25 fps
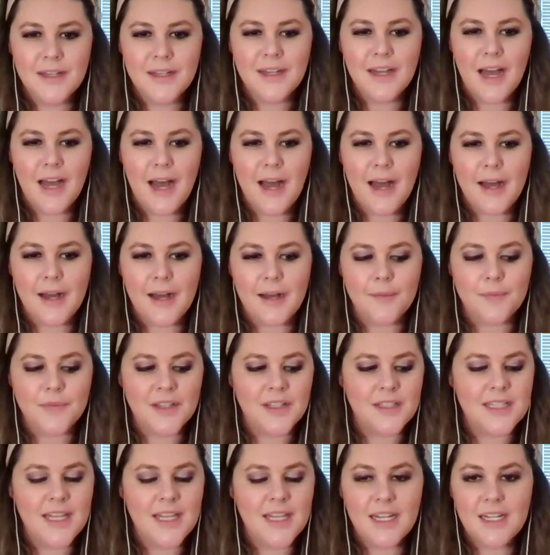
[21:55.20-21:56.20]

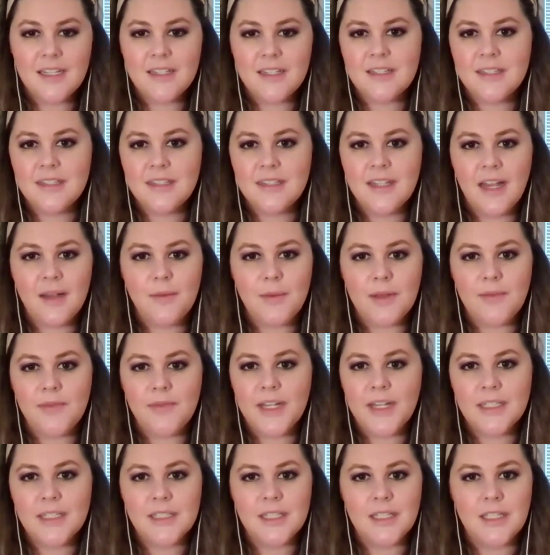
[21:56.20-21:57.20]
cause that is, I mean,
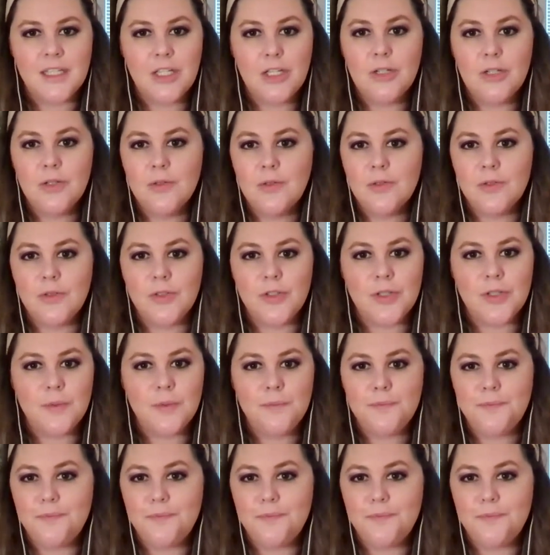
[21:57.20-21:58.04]
that's a huge